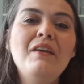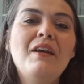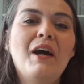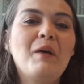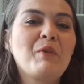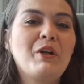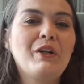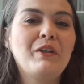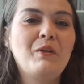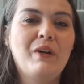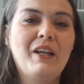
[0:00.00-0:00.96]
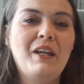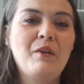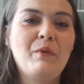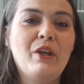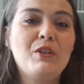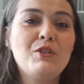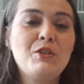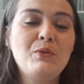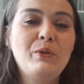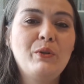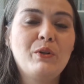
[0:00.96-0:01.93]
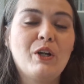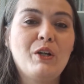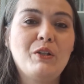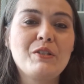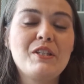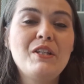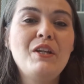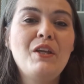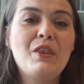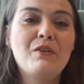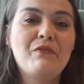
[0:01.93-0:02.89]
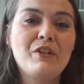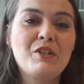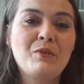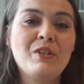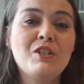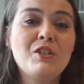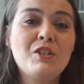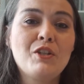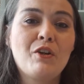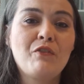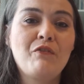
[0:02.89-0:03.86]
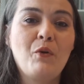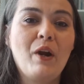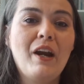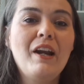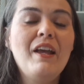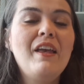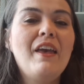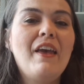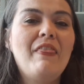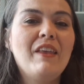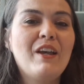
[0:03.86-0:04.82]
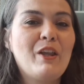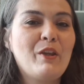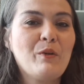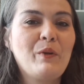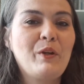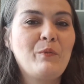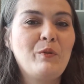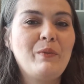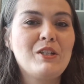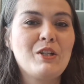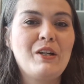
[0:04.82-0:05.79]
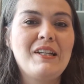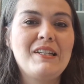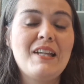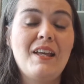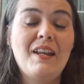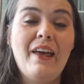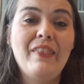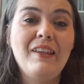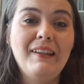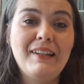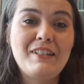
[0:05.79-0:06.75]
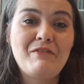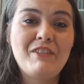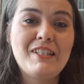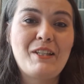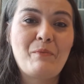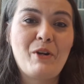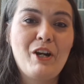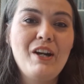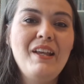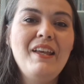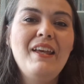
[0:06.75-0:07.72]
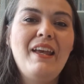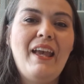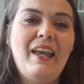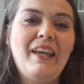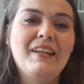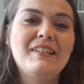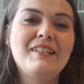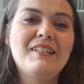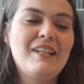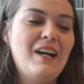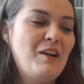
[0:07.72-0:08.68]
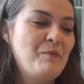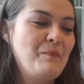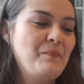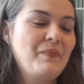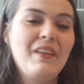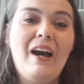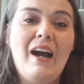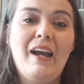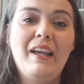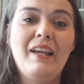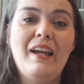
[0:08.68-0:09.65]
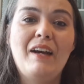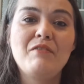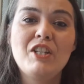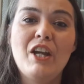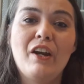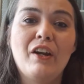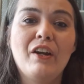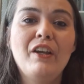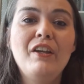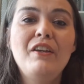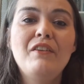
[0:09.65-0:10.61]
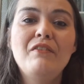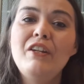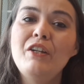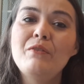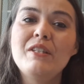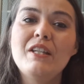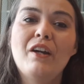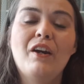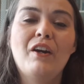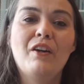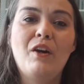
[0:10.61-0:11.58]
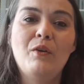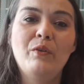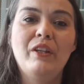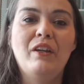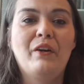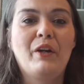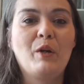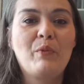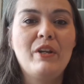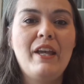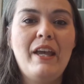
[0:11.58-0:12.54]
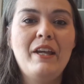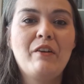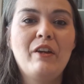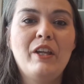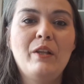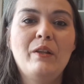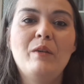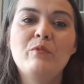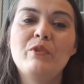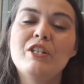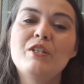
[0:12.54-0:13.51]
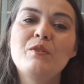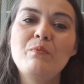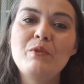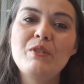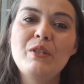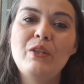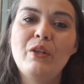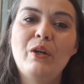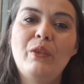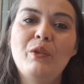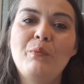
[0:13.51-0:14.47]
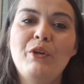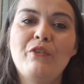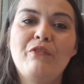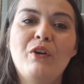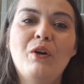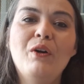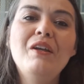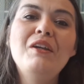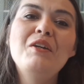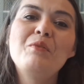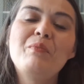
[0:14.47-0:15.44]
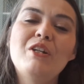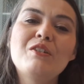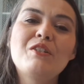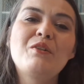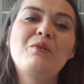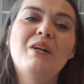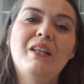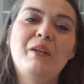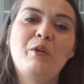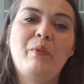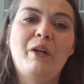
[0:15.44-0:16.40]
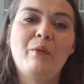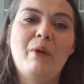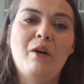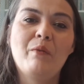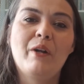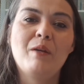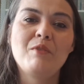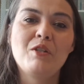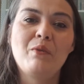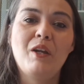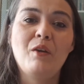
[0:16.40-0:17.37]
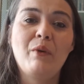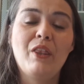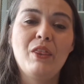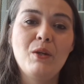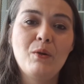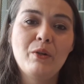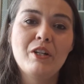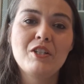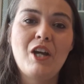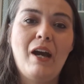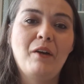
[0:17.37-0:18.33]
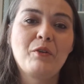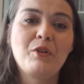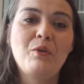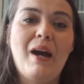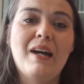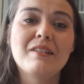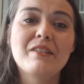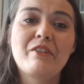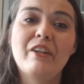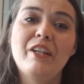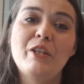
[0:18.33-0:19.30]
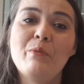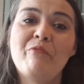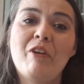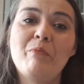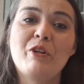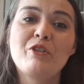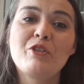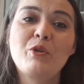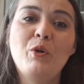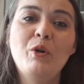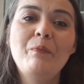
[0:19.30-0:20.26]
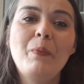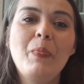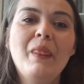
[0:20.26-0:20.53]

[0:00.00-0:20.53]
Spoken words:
I'm currently working with two little girls. The first one just turned 4, and the other one will be turning 10 at the end of December. And I have shared videos here not only on our pre-K curriculum, which is mostly the good and the beautiful, but also a little bit about what I'm doing with the older child who has curriculum from her school.